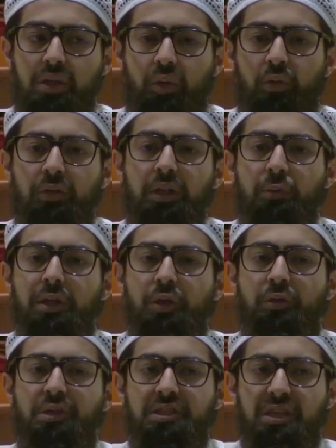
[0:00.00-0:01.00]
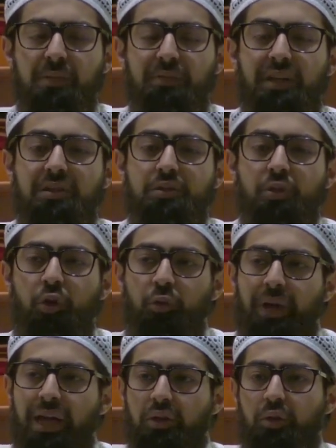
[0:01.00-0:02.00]
the only way to escape that is to go
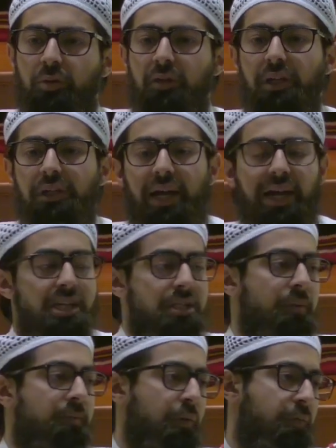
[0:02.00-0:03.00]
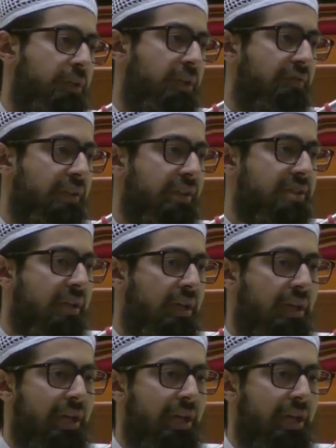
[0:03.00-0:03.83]
back to Allah and ask Him for forgiveness.